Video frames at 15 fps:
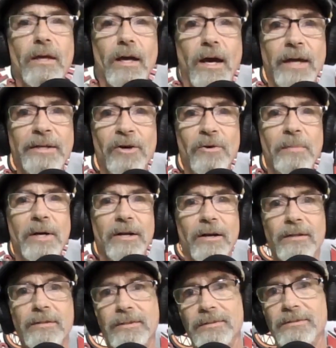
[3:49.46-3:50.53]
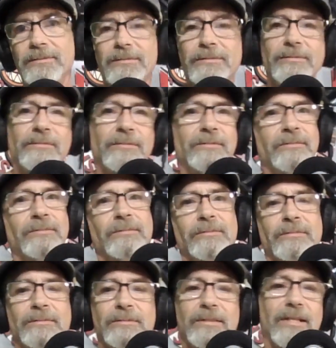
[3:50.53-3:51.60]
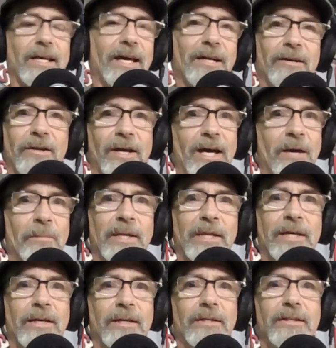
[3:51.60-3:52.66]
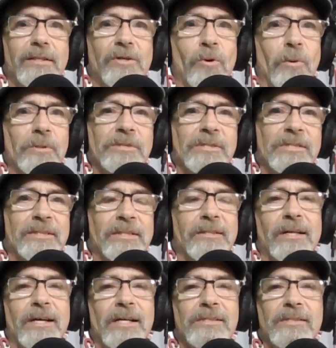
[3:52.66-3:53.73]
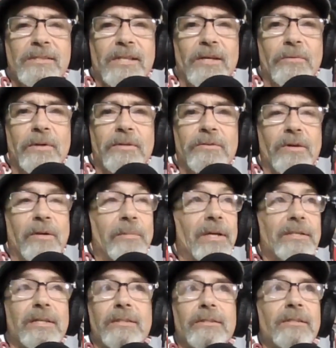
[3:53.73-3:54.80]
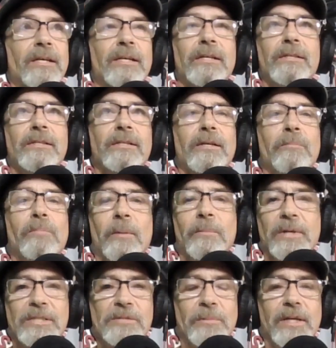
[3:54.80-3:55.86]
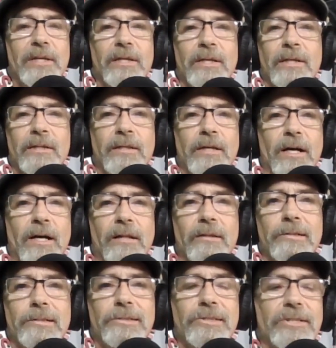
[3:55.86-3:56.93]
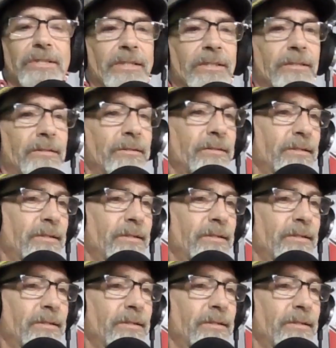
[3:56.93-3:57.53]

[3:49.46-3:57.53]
know better. I don't know how many courses and classes I went through. I mean, I did public speaking in college, and